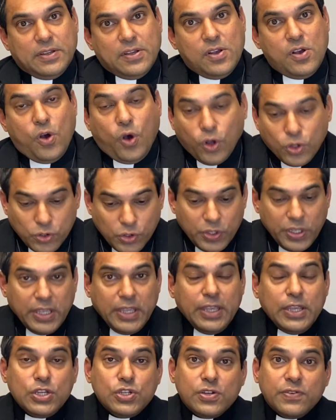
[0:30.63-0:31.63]
Although
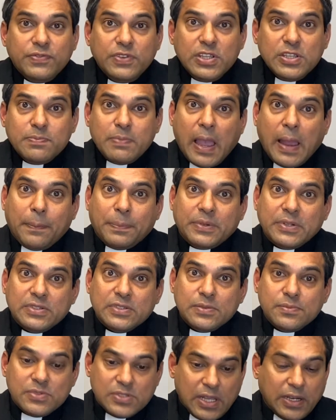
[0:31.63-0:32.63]
each of these
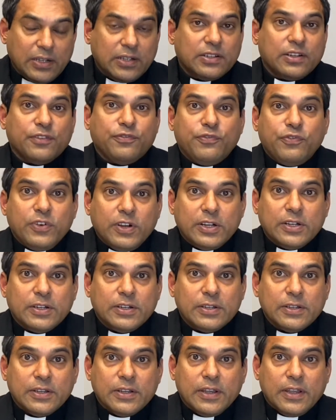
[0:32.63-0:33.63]
baptisms are
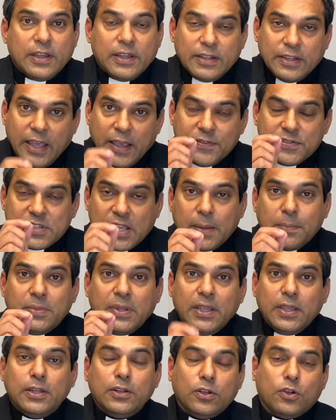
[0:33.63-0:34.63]
different, they have
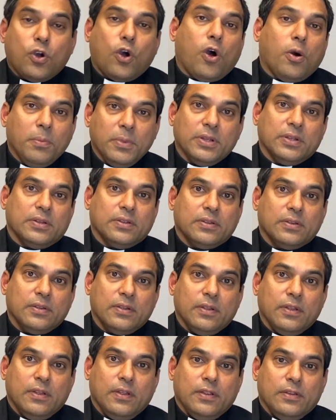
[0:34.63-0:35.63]
something in common.
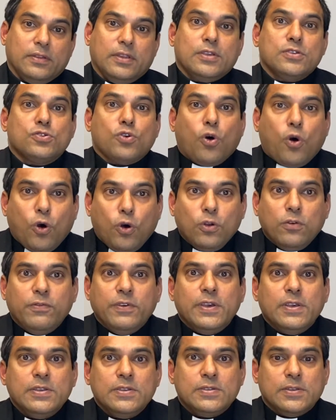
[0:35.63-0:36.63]
There's
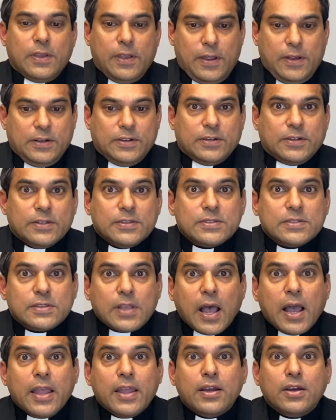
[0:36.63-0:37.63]
always a
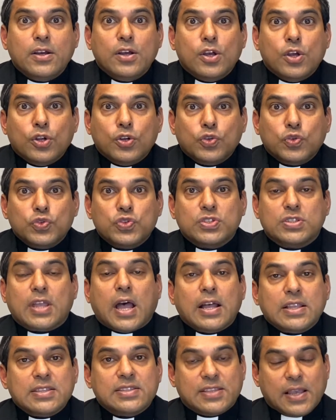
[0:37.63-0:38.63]
desire to
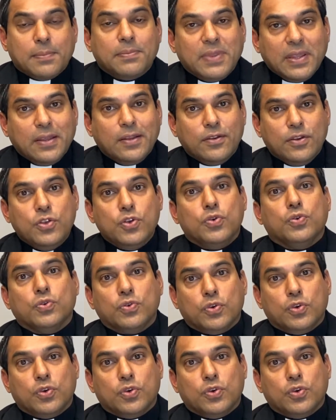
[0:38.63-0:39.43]
start something new,